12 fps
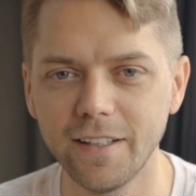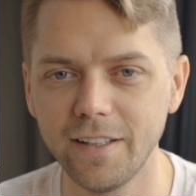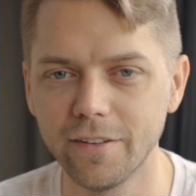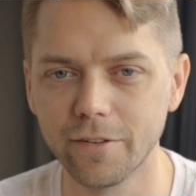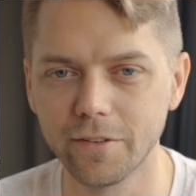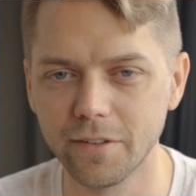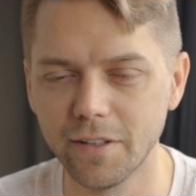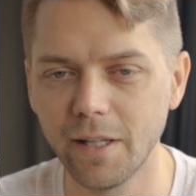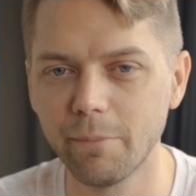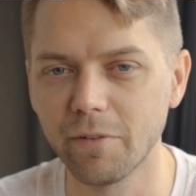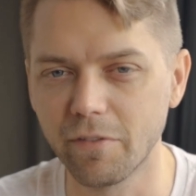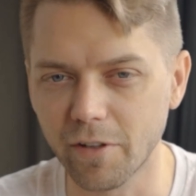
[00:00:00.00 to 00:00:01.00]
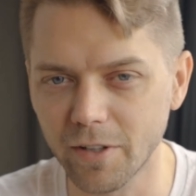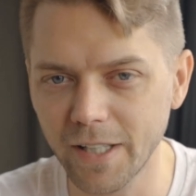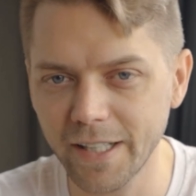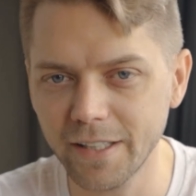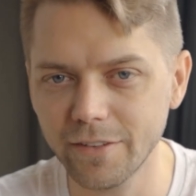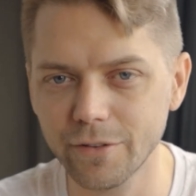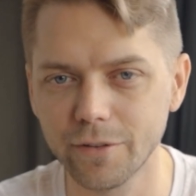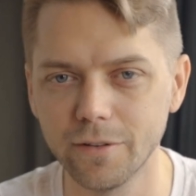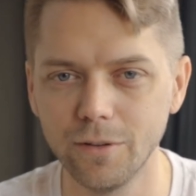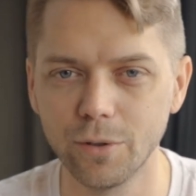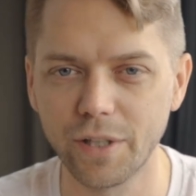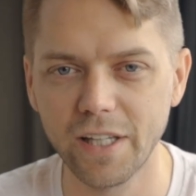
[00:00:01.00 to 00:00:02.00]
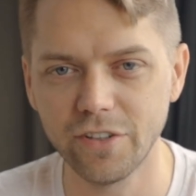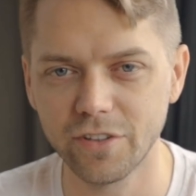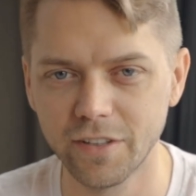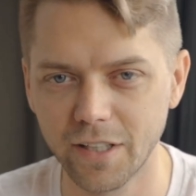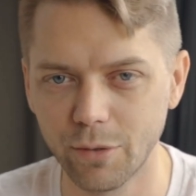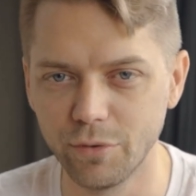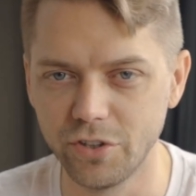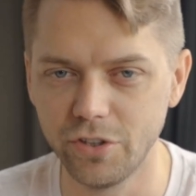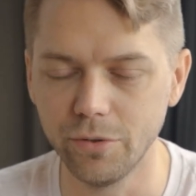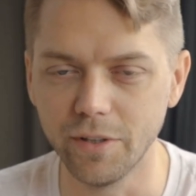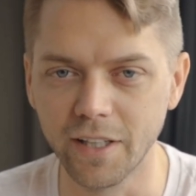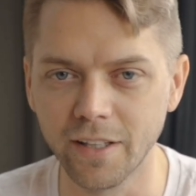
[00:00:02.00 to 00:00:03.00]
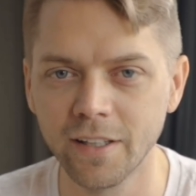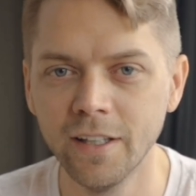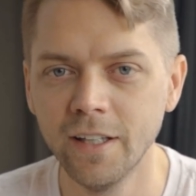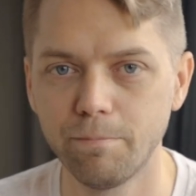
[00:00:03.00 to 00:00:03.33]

and either the name of the client or the location that I was shooting.